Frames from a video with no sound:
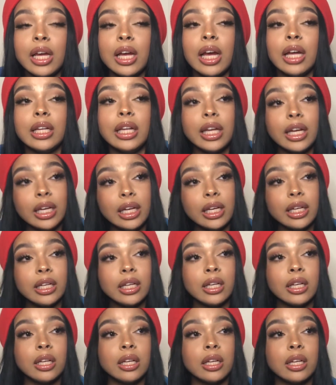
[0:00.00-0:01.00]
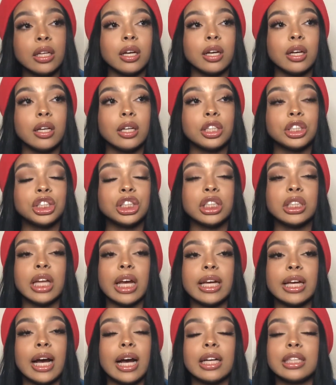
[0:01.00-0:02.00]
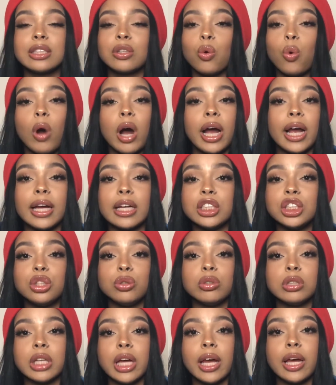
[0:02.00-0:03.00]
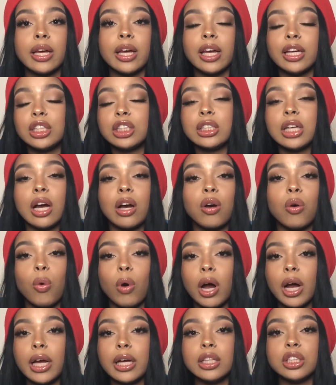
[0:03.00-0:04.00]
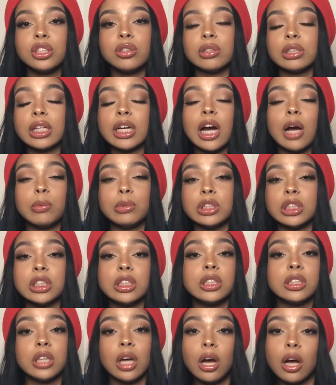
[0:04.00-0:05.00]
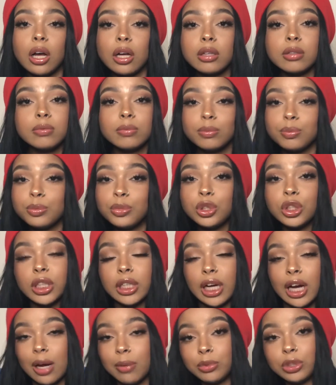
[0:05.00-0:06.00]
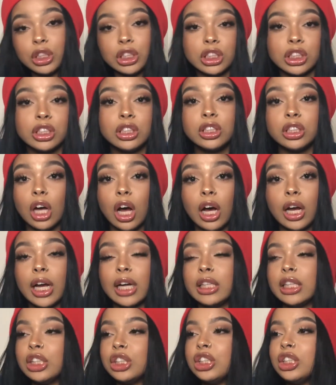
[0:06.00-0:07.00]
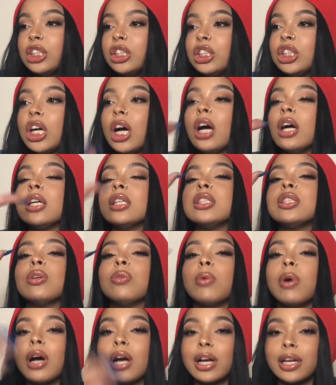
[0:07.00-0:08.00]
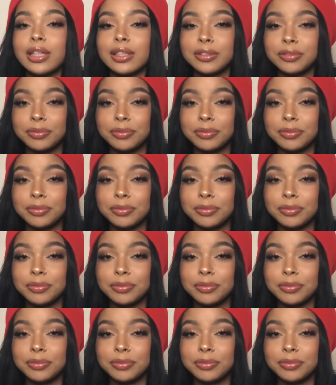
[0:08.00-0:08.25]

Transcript: And then she like got quiet and she was like, it just got quiet. And she was like, I'm just stuck. She's like, I'm just stuck. And then she chugs the wine.